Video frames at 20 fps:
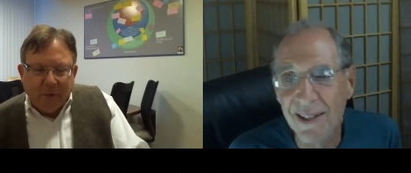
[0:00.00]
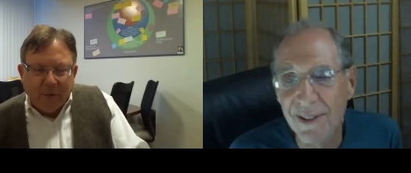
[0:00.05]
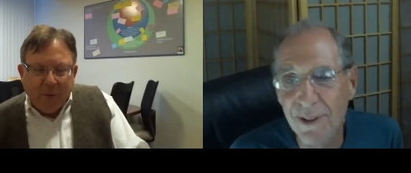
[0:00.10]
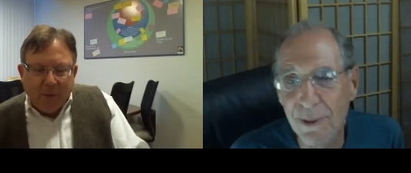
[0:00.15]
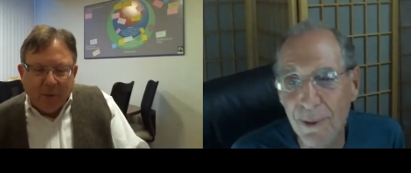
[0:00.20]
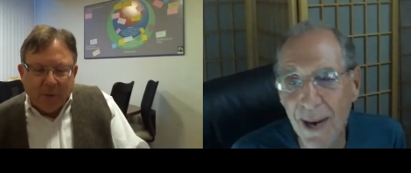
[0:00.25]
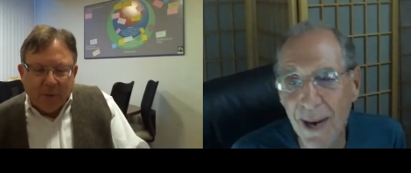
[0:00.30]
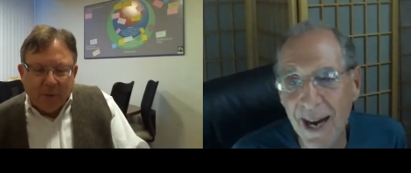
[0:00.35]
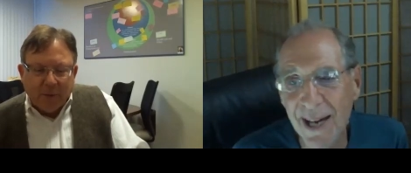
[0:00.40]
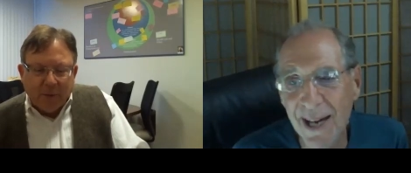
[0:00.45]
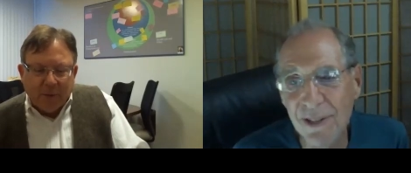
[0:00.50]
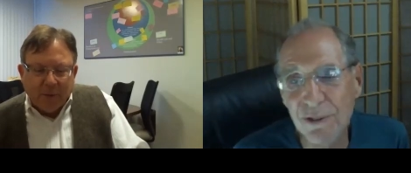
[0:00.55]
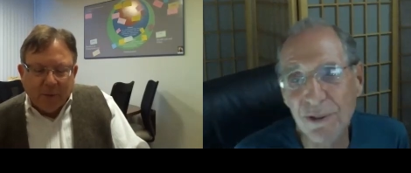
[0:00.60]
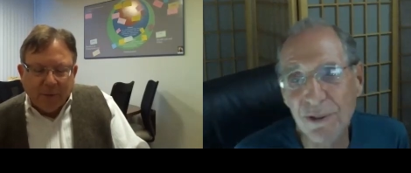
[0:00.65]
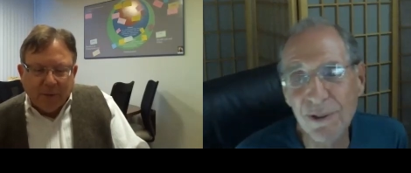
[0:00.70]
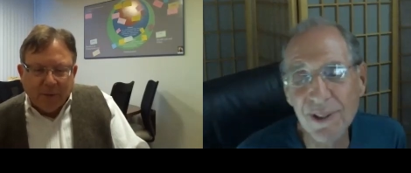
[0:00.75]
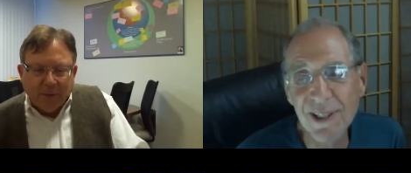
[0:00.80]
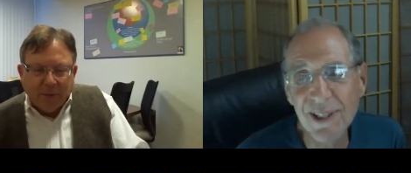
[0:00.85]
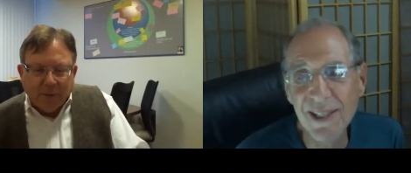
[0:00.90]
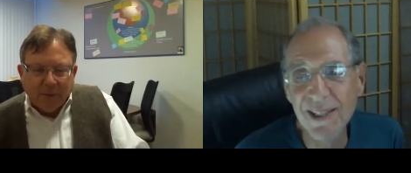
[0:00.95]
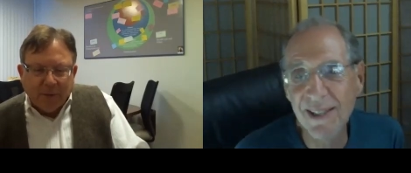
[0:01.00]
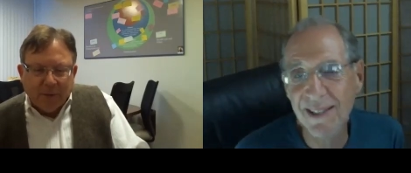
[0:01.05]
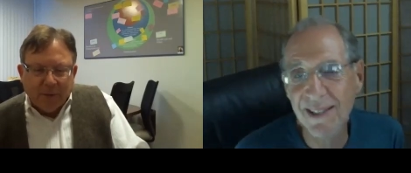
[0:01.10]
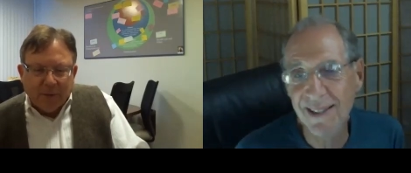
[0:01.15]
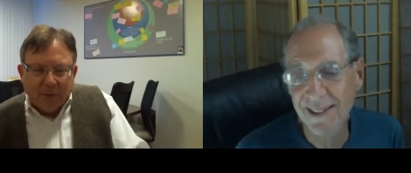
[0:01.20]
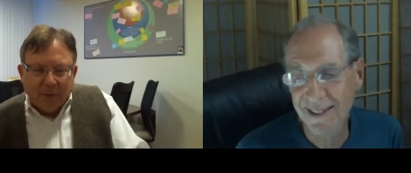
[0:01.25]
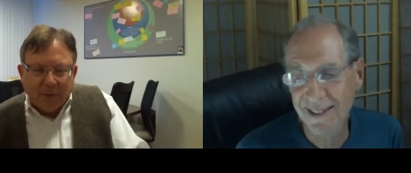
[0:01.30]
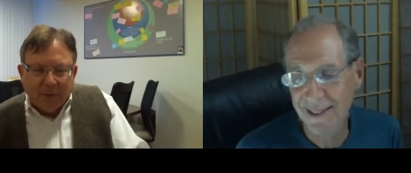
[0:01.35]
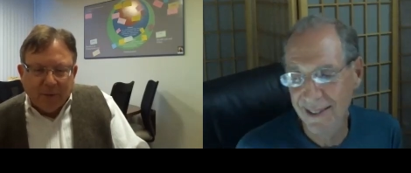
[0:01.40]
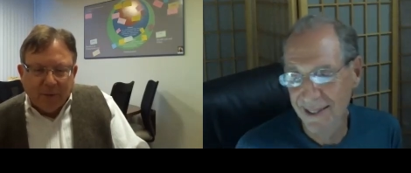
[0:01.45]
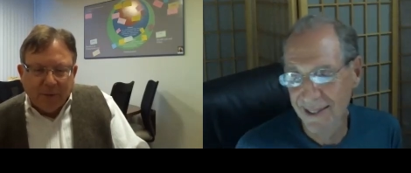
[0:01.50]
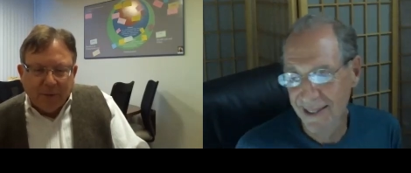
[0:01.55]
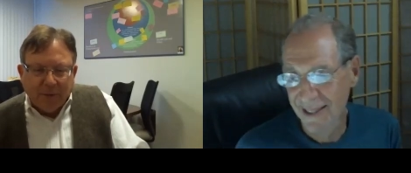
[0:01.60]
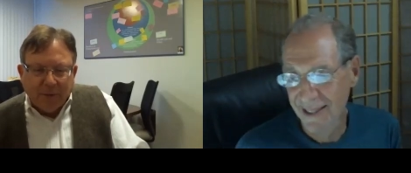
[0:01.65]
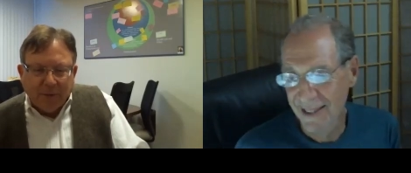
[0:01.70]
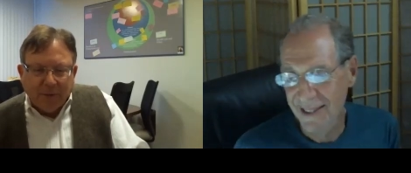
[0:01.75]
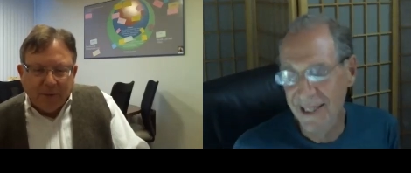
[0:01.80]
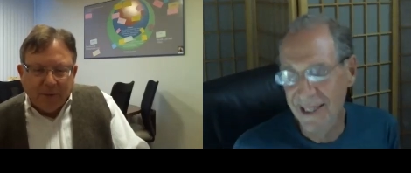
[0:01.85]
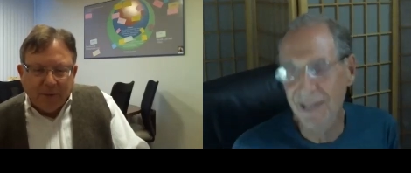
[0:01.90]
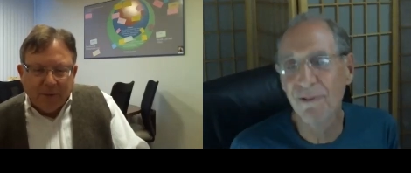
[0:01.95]
Speaker 1: you actually
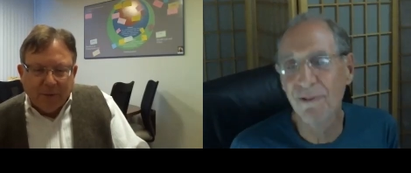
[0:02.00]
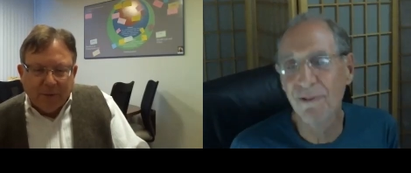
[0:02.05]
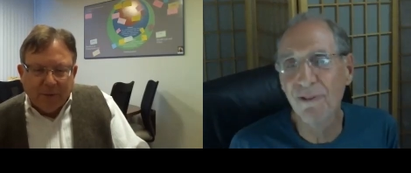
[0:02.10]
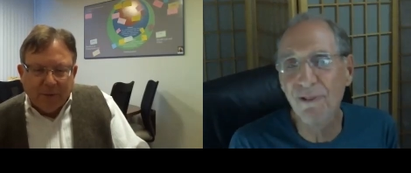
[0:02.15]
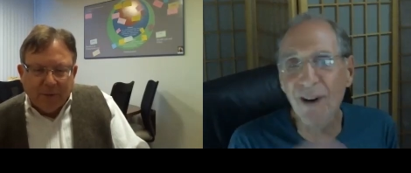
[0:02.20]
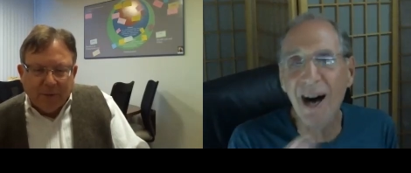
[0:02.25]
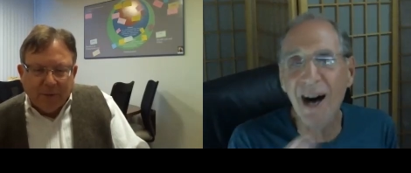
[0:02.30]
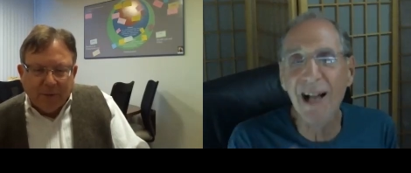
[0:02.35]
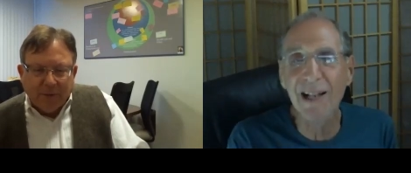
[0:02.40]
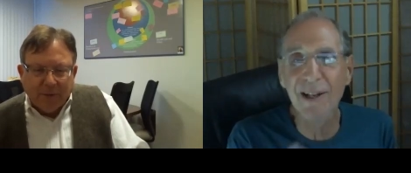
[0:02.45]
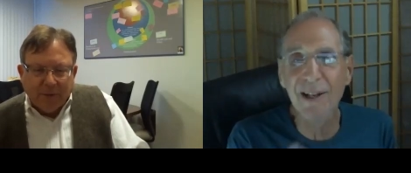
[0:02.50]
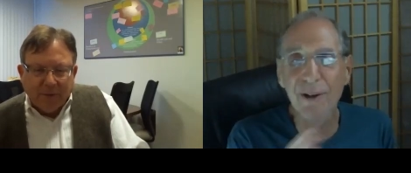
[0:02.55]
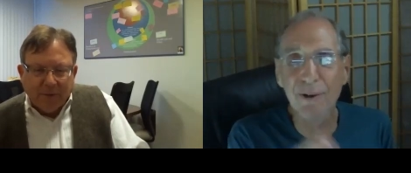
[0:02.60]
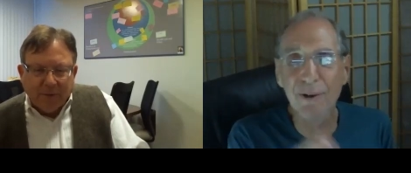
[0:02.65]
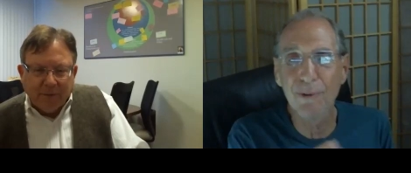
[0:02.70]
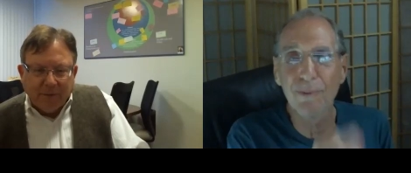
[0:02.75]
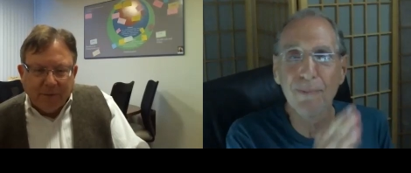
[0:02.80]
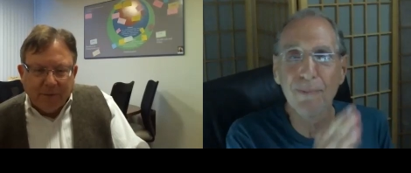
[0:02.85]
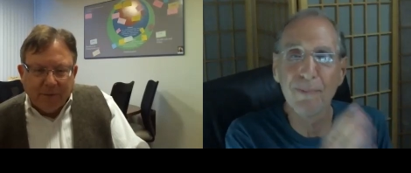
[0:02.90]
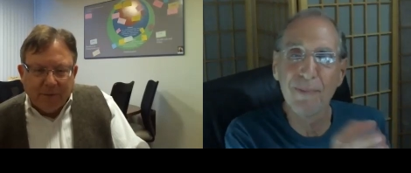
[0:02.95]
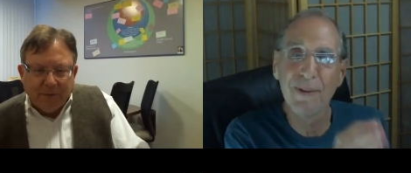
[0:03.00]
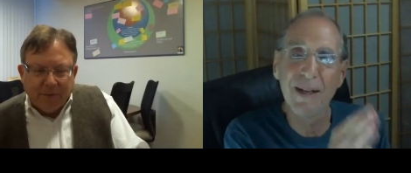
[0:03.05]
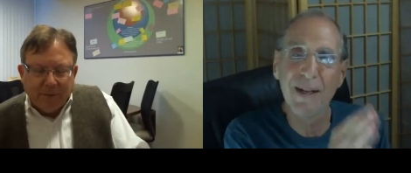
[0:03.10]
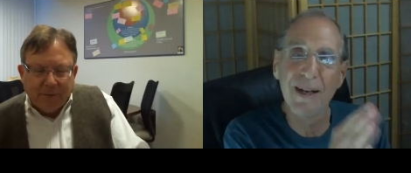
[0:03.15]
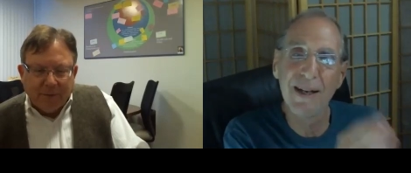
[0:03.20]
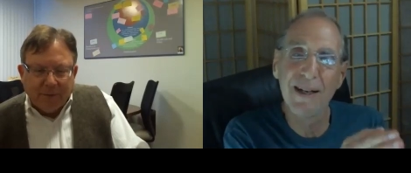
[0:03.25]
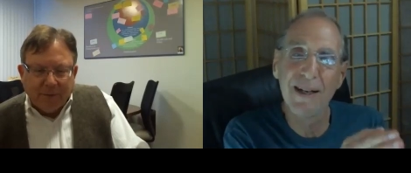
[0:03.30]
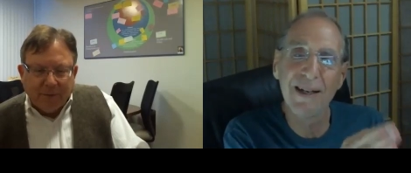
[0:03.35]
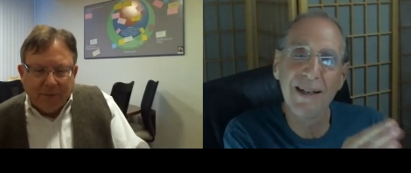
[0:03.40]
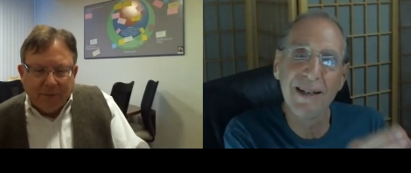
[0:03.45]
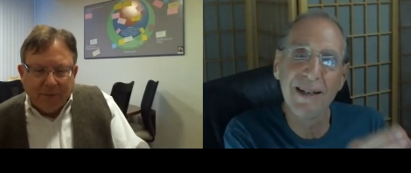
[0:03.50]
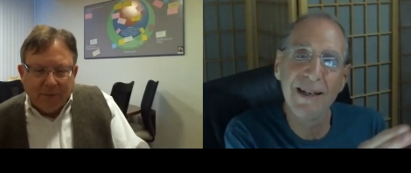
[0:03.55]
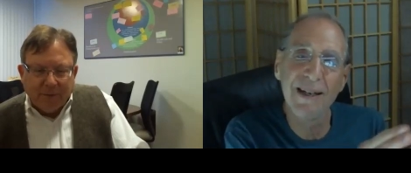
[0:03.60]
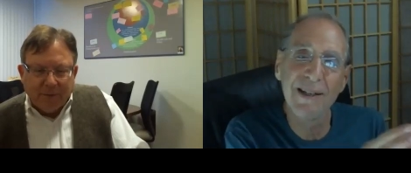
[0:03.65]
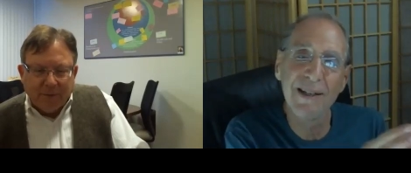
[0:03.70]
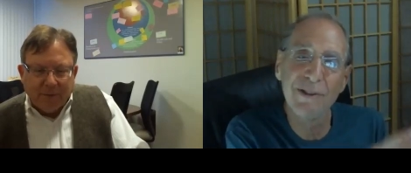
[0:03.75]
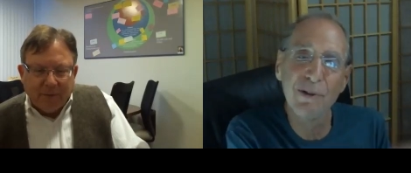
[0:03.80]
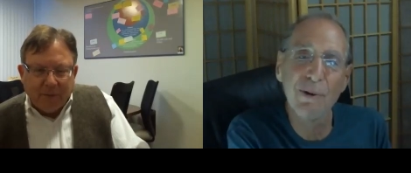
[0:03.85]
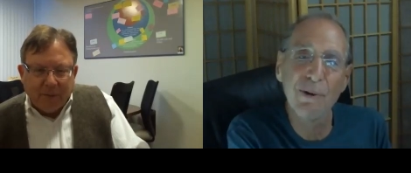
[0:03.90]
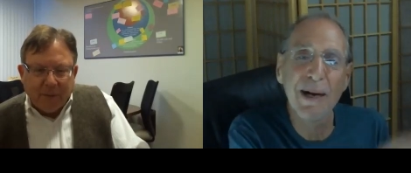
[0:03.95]
didn't follow
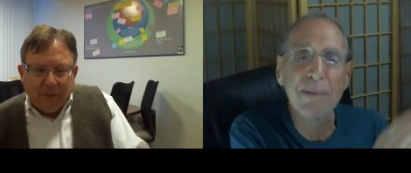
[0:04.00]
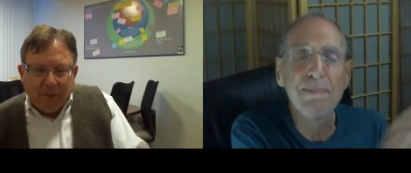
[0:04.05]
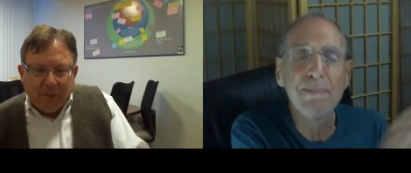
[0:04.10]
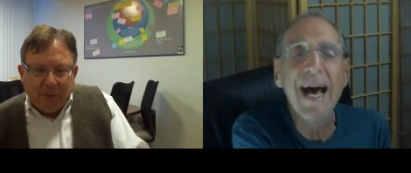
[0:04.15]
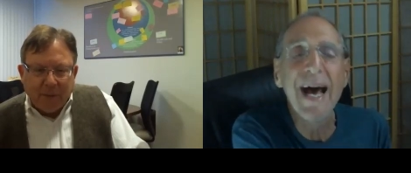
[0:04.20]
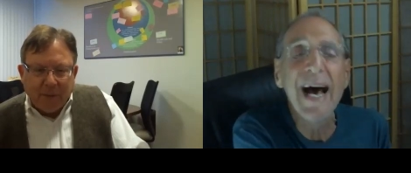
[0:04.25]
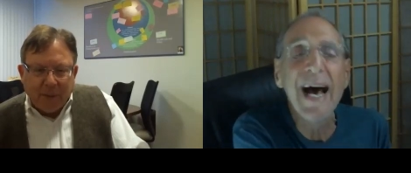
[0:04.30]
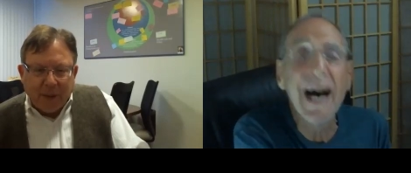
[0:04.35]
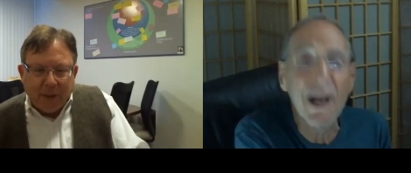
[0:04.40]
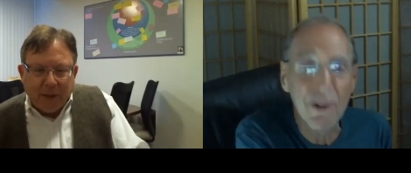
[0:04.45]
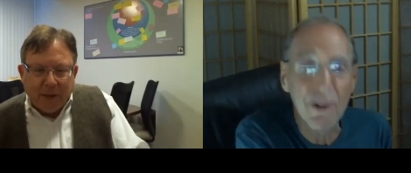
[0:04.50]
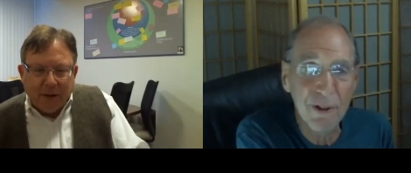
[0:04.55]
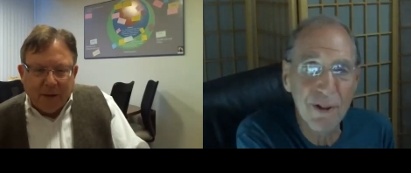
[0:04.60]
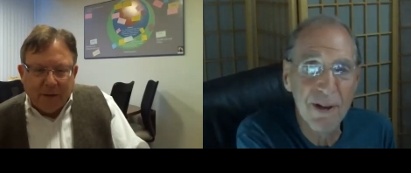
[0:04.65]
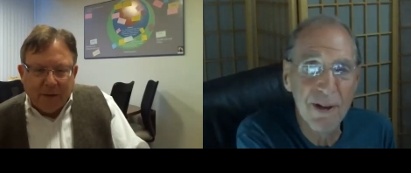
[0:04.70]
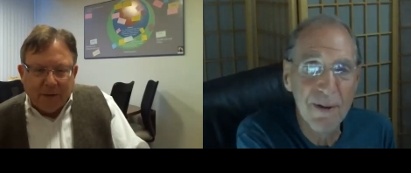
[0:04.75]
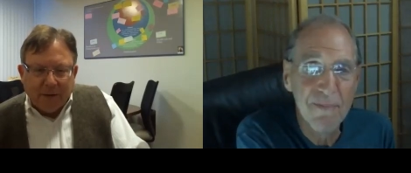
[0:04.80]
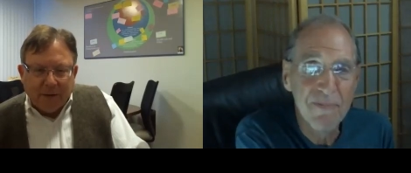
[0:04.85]
a direct path.